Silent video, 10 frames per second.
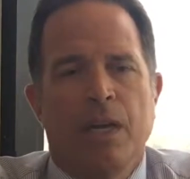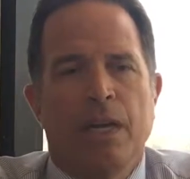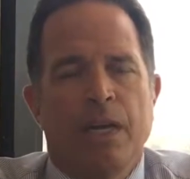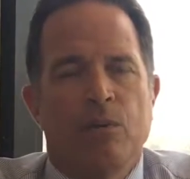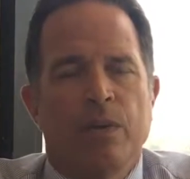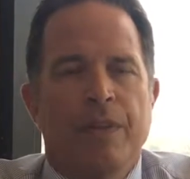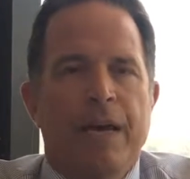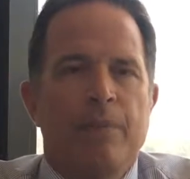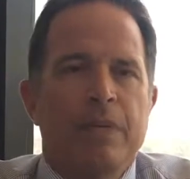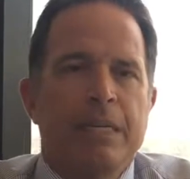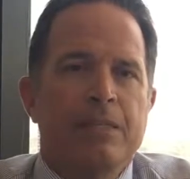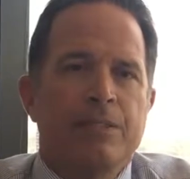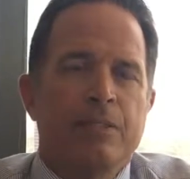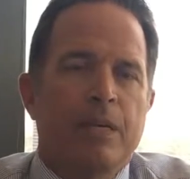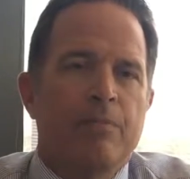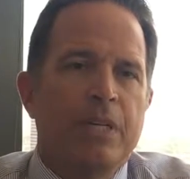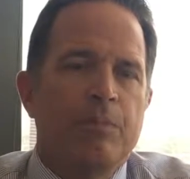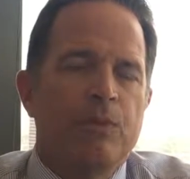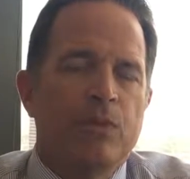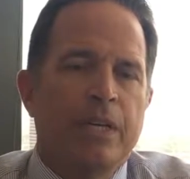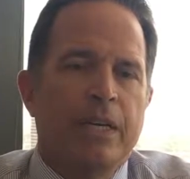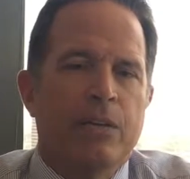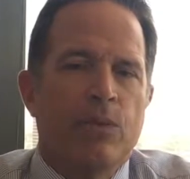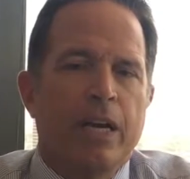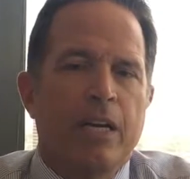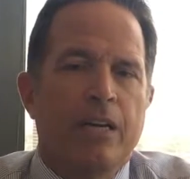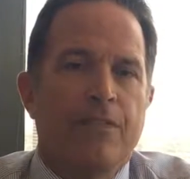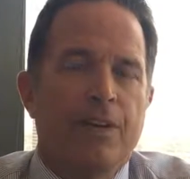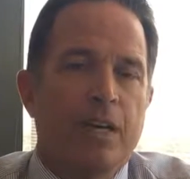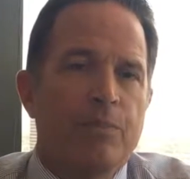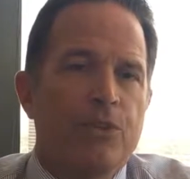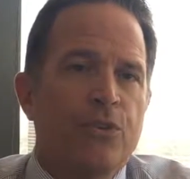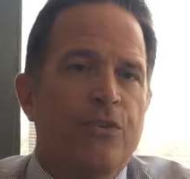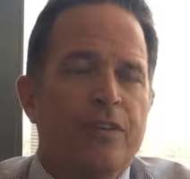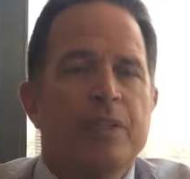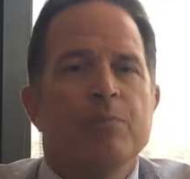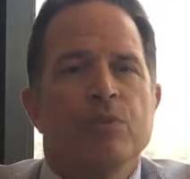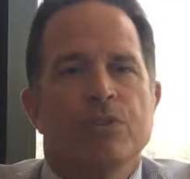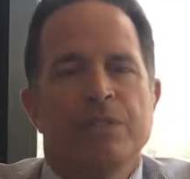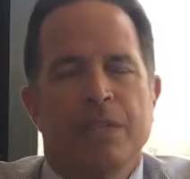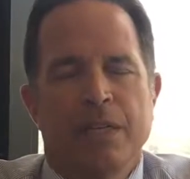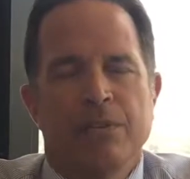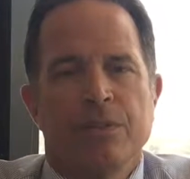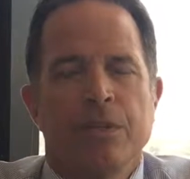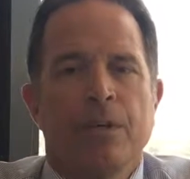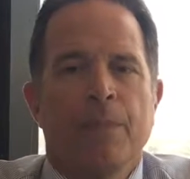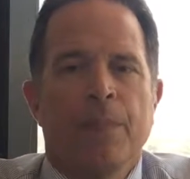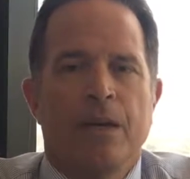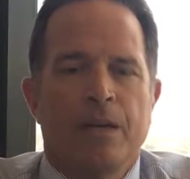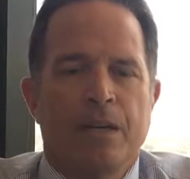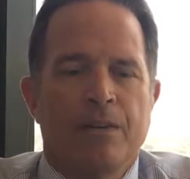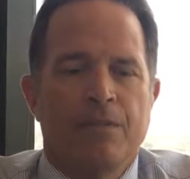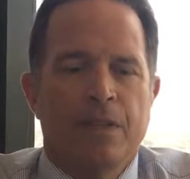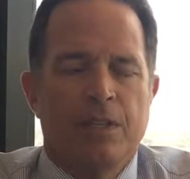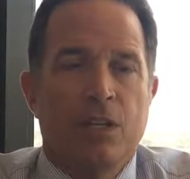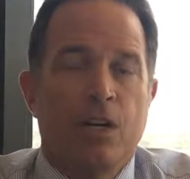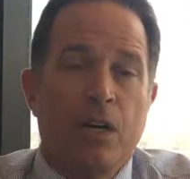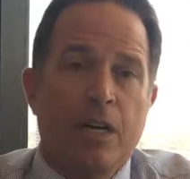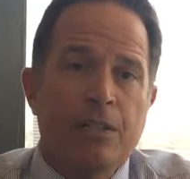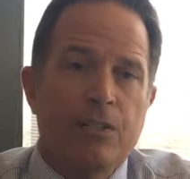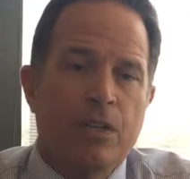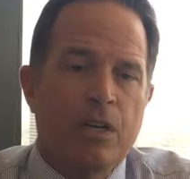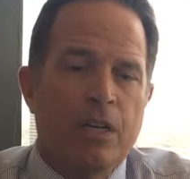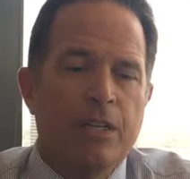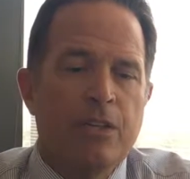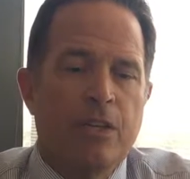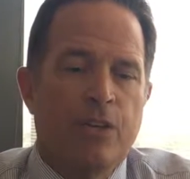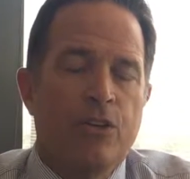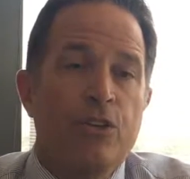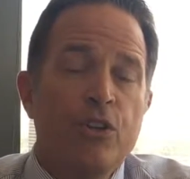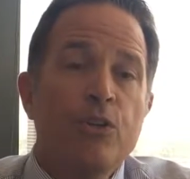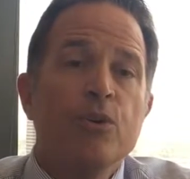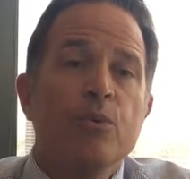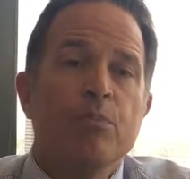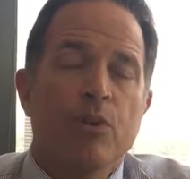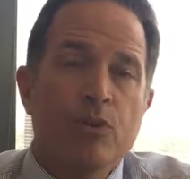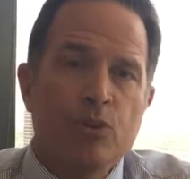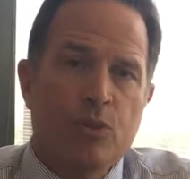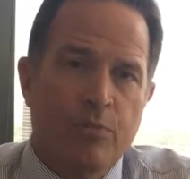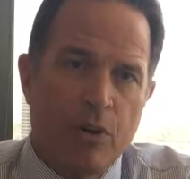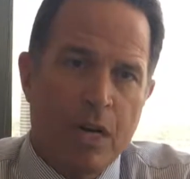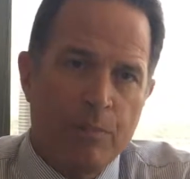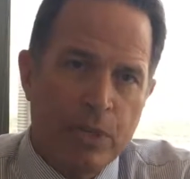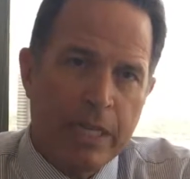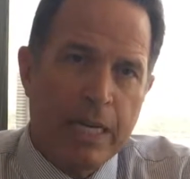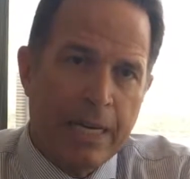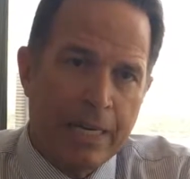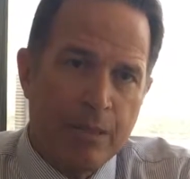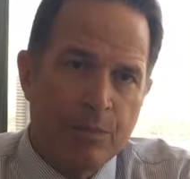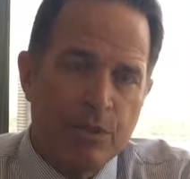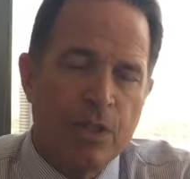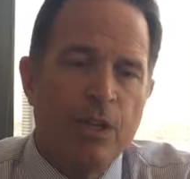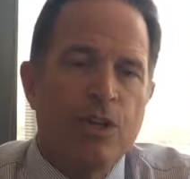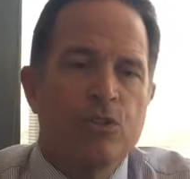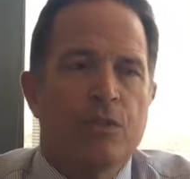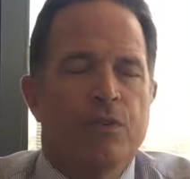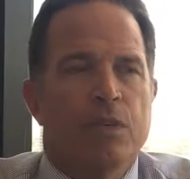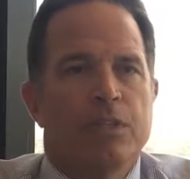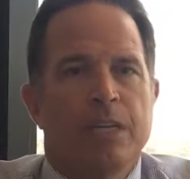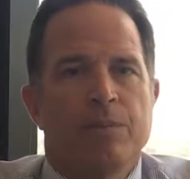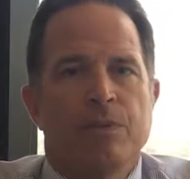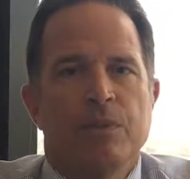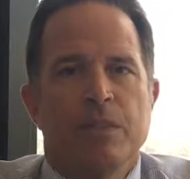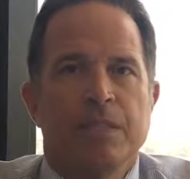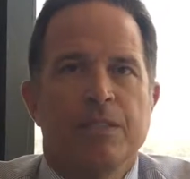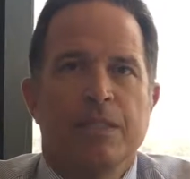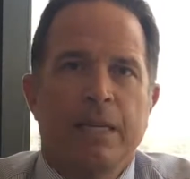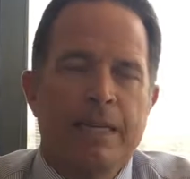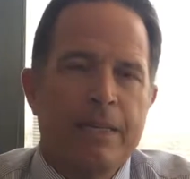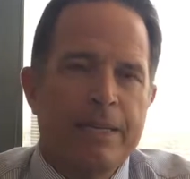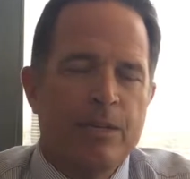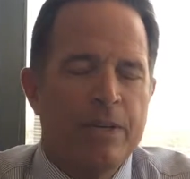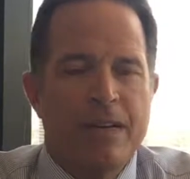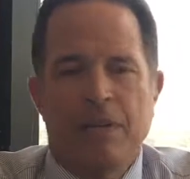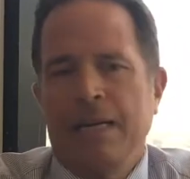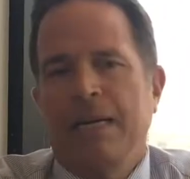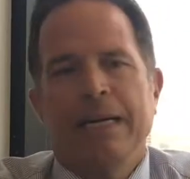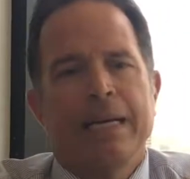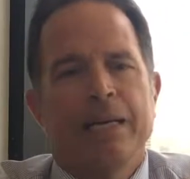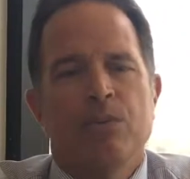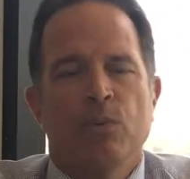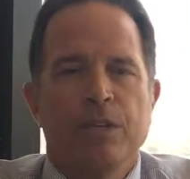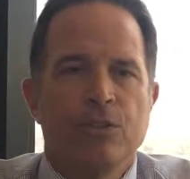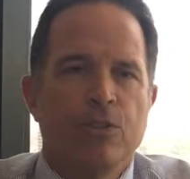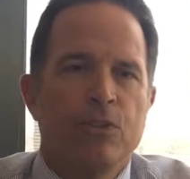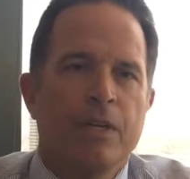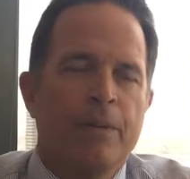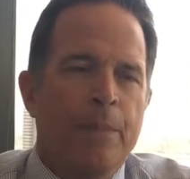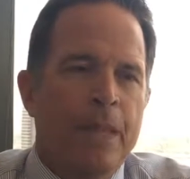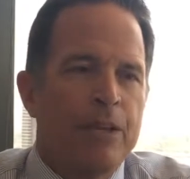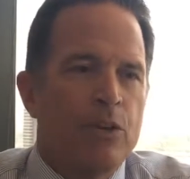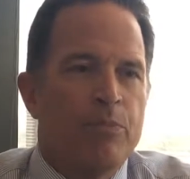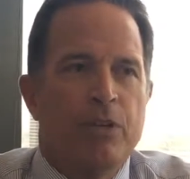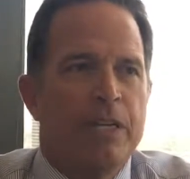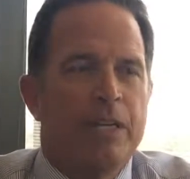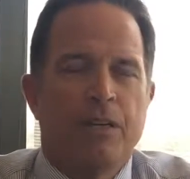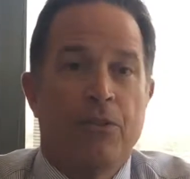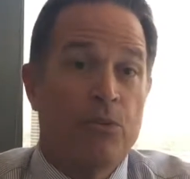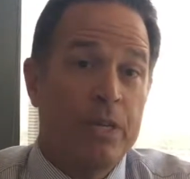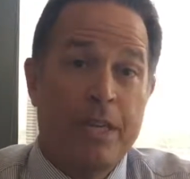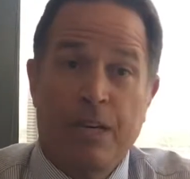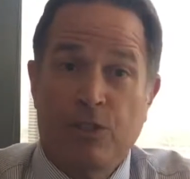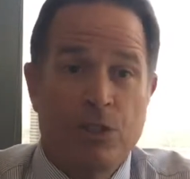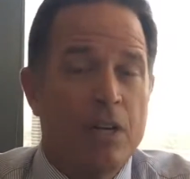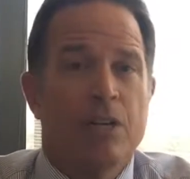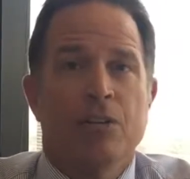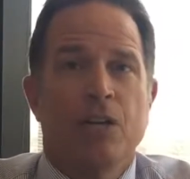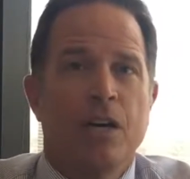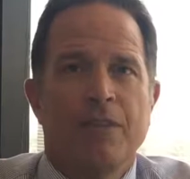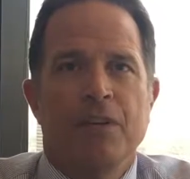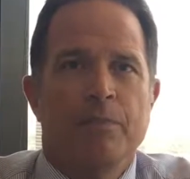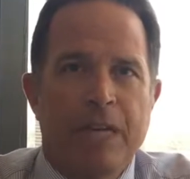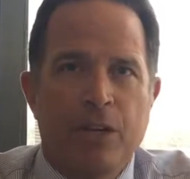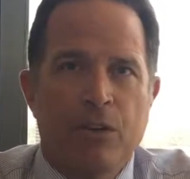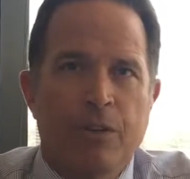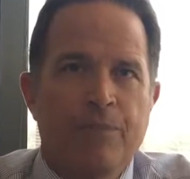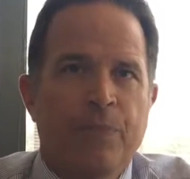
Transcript: And what that means is that people can write off up to 50% of the cost on new personal property items. So for example, let's say that you have a high-end rental and you're putting in a $3,000 coffee maker.